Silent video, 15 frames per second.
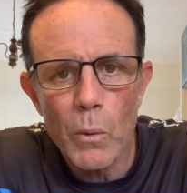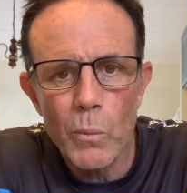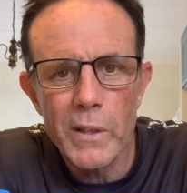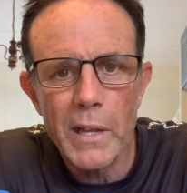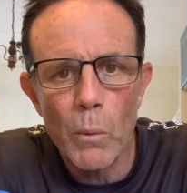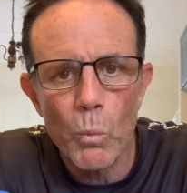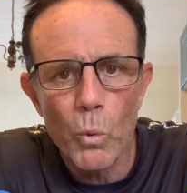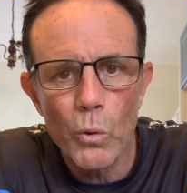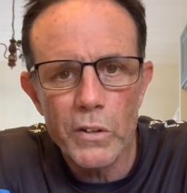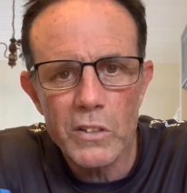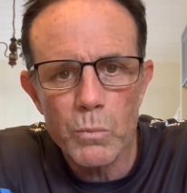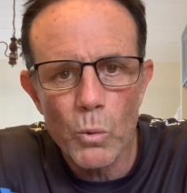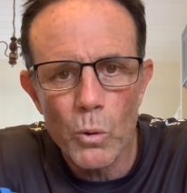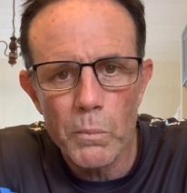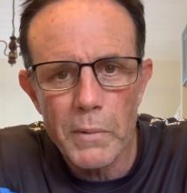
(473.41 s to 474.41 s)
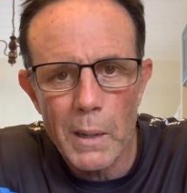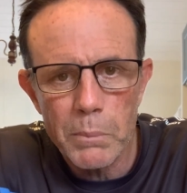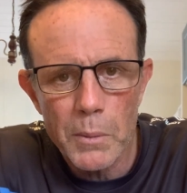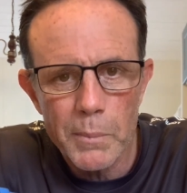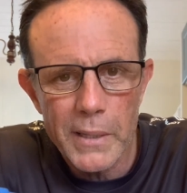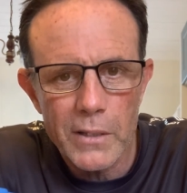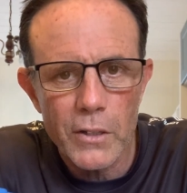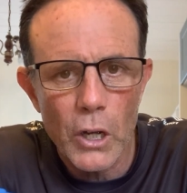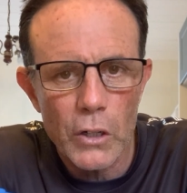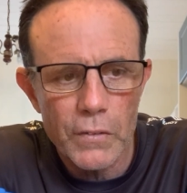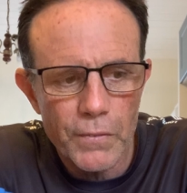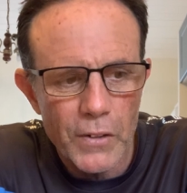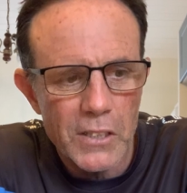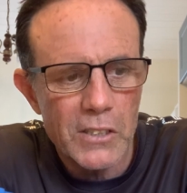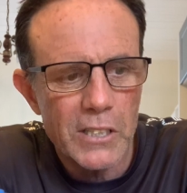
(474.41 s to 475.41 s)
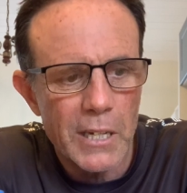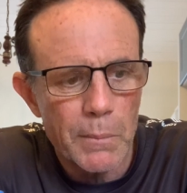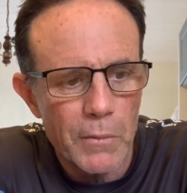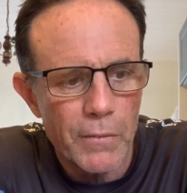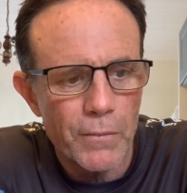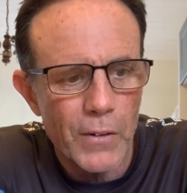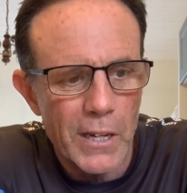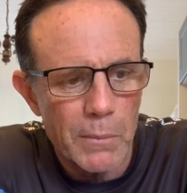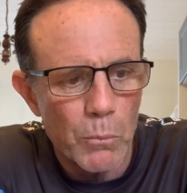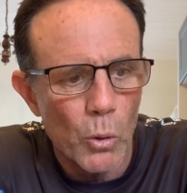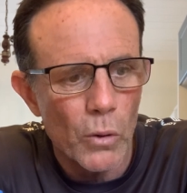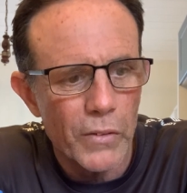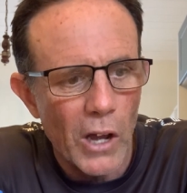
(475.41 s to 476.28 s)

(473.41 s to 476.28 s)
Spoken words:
When that water's warmed up a bit, those fish seem to feed more.